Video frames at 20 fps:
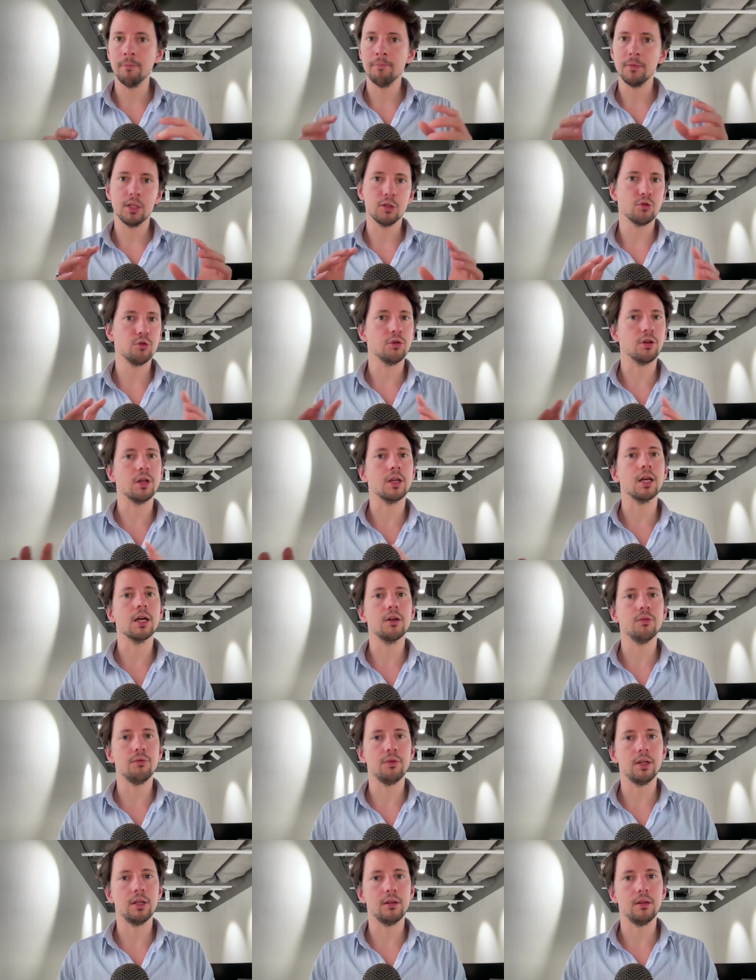So you can kind of
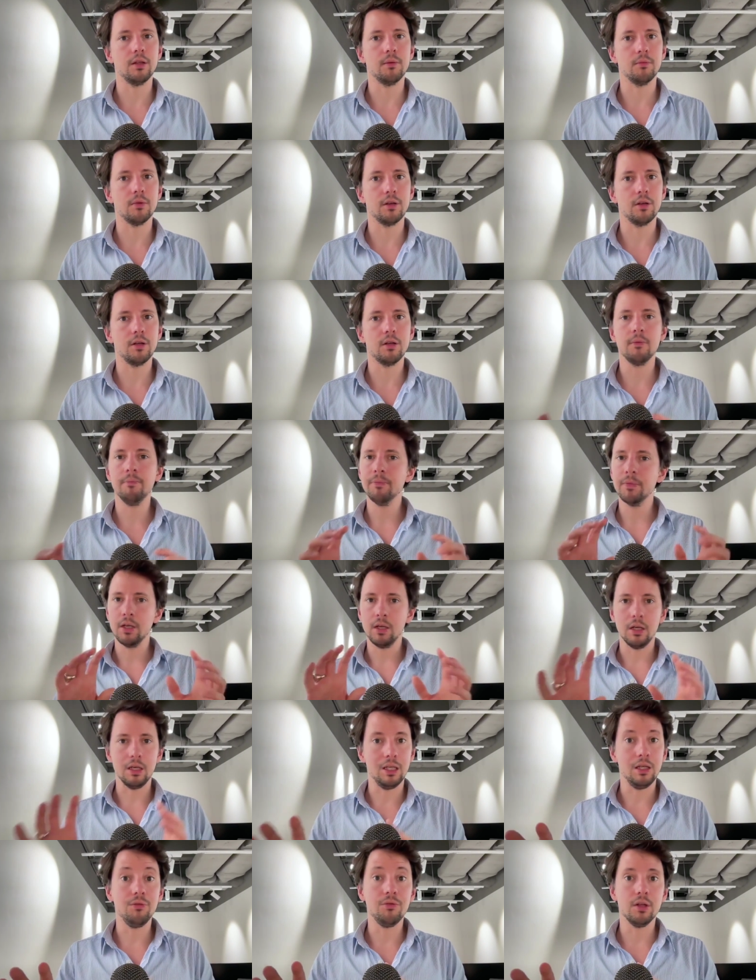let them there,
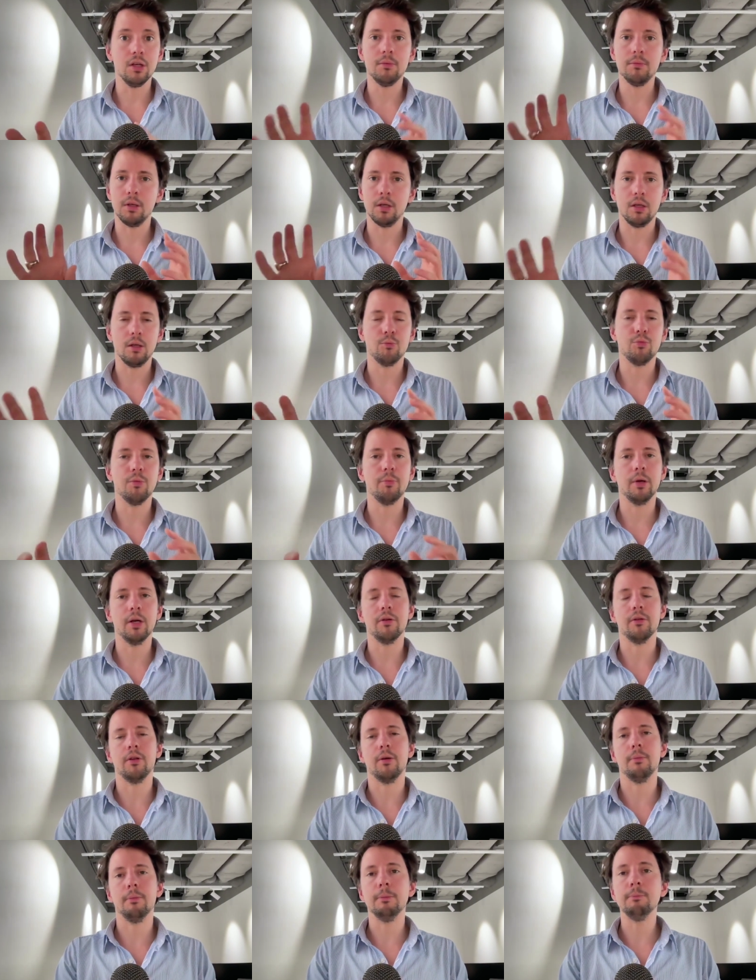leave them, and prepare
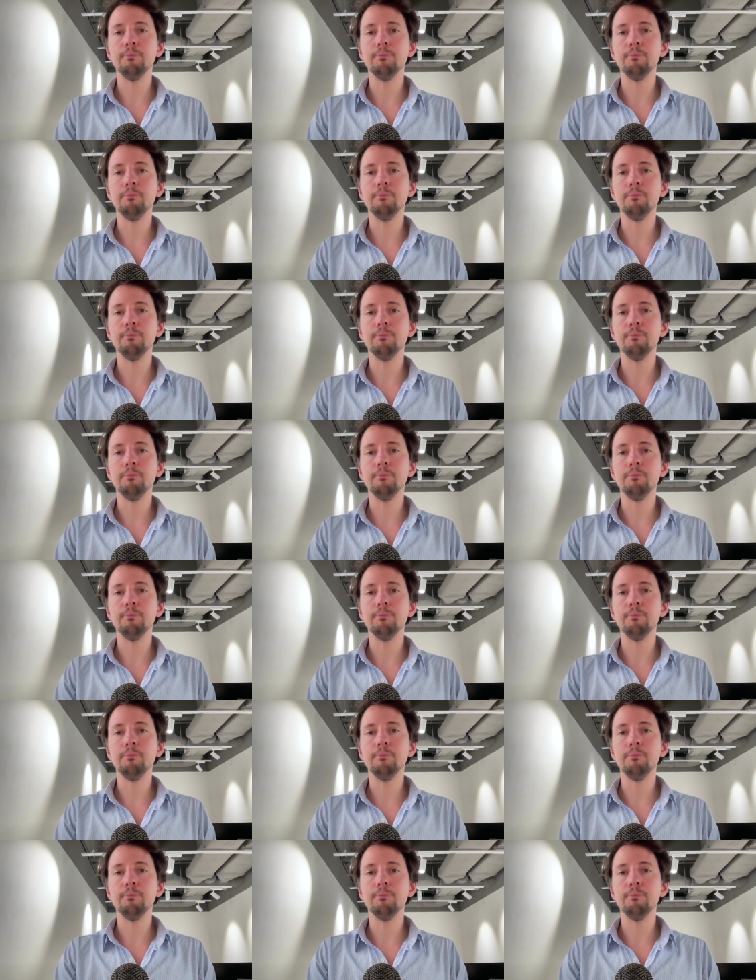them.